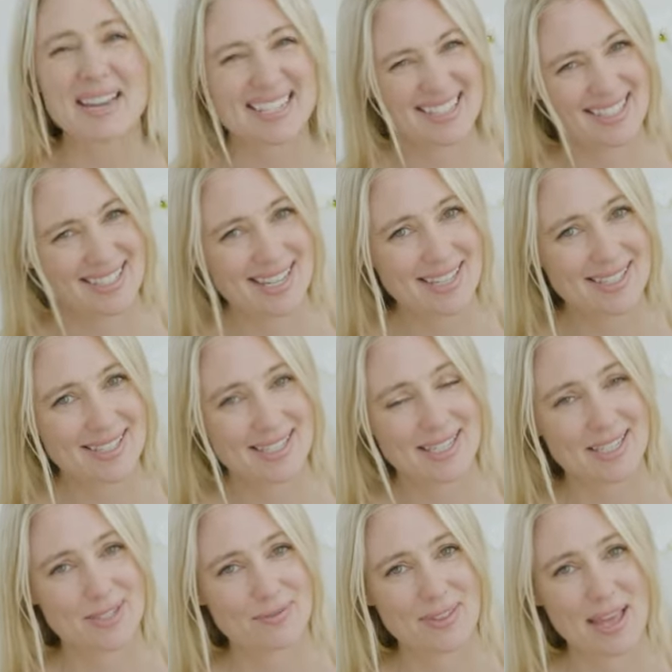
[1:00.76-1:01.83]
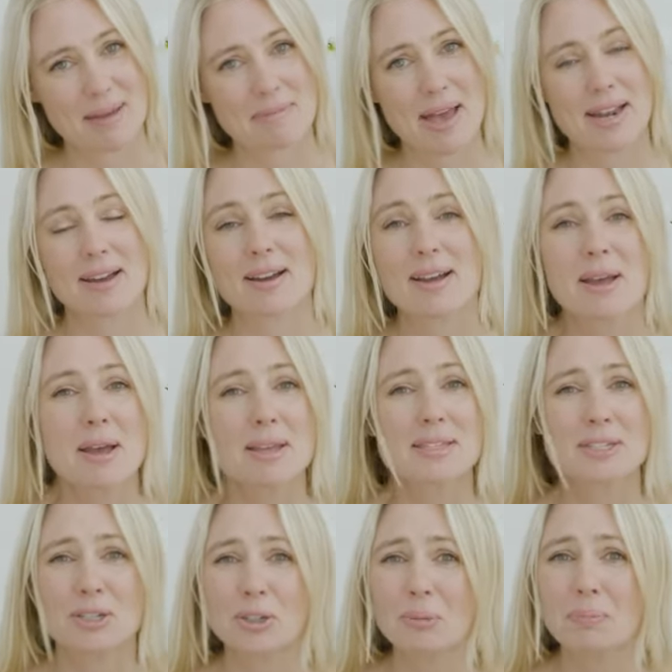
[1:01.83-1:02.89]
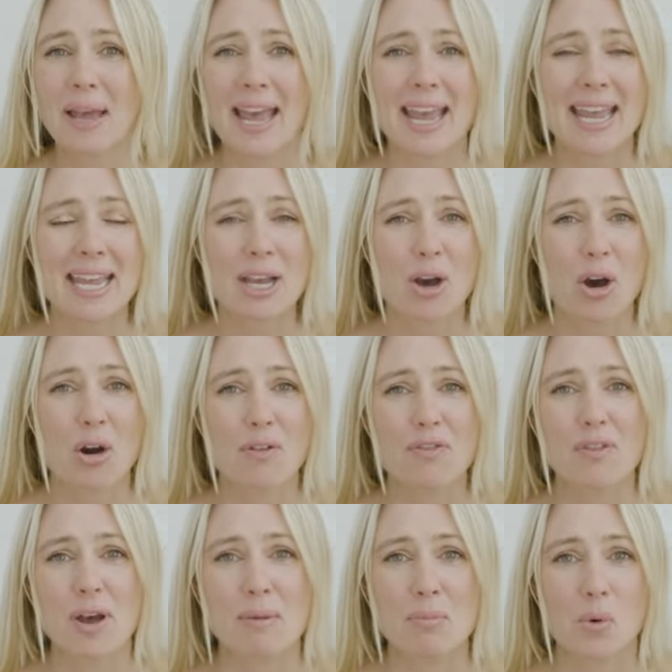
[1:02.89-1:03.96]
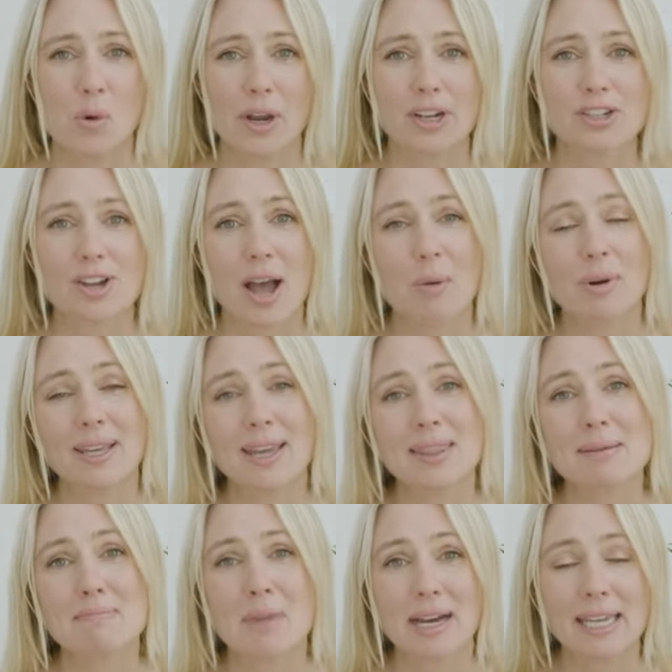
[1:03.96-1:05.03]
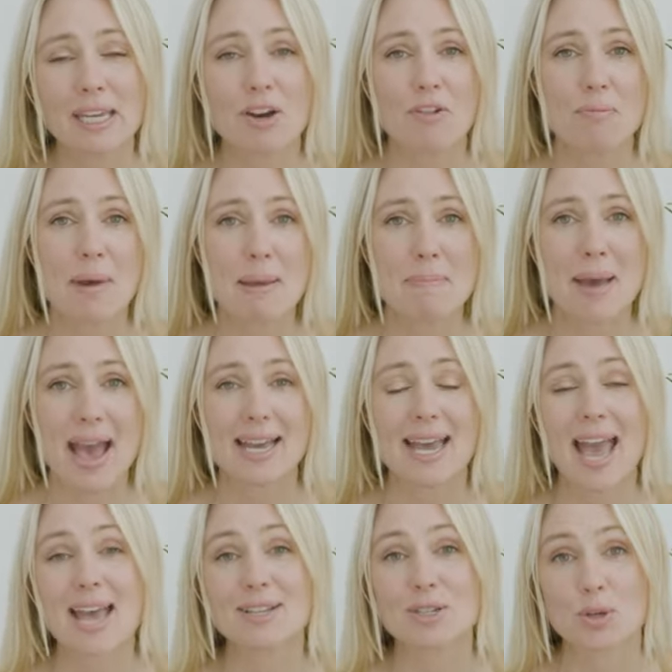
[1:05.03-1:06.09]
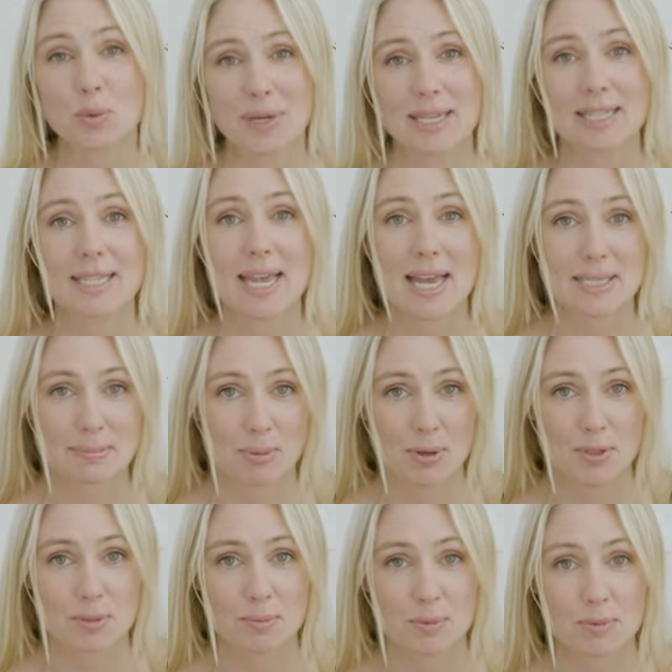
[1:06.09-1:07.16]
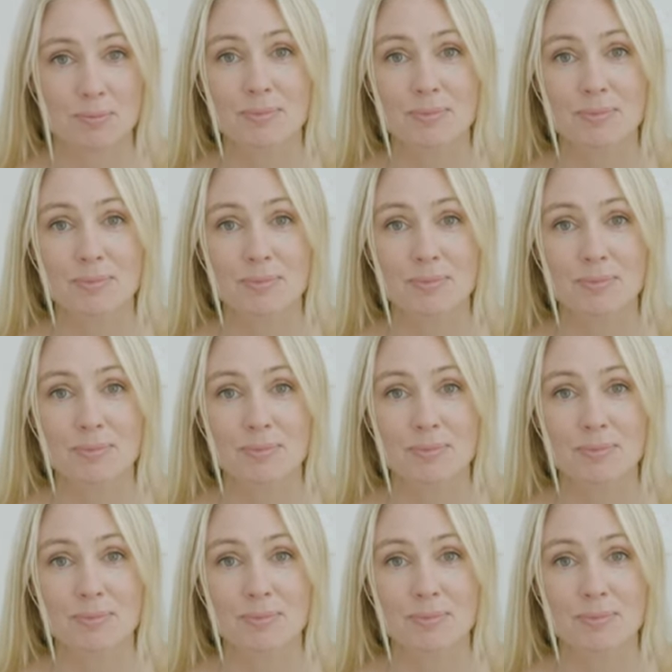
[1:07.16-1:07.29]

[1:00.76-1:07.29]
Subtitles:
my 60s for that matter, still paying off a mortgage. I want to get the monkey off my back as quickly as possible.